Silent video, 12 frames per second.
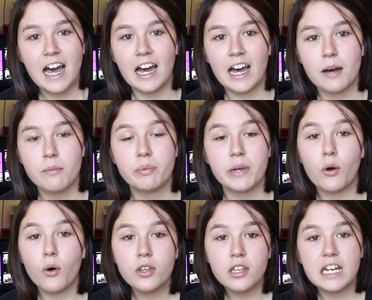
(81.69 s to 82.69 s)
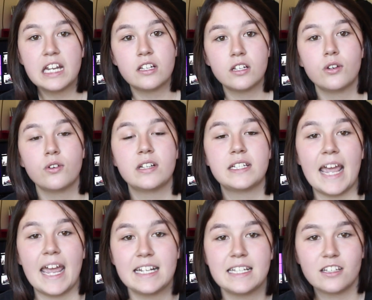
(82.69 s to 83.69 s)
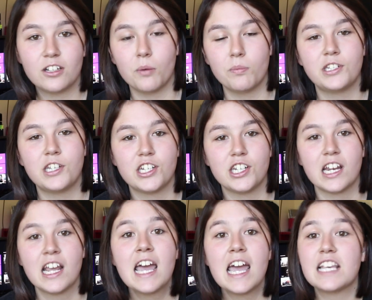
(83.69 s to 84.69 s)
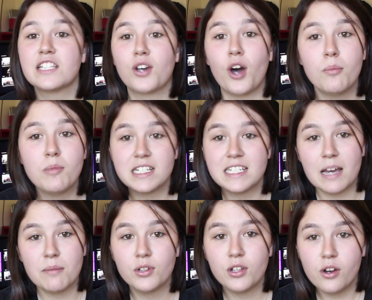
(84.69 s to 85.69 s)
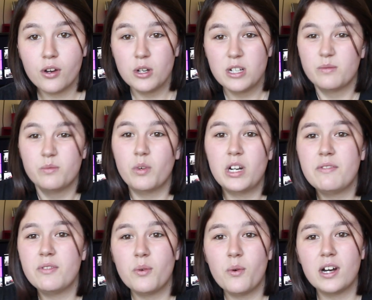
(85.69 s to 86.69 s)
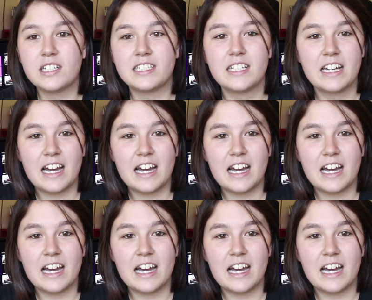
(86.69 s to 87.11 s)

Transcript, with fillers: Uh, but all you need to do to enter the competition is comment down below whatever you want.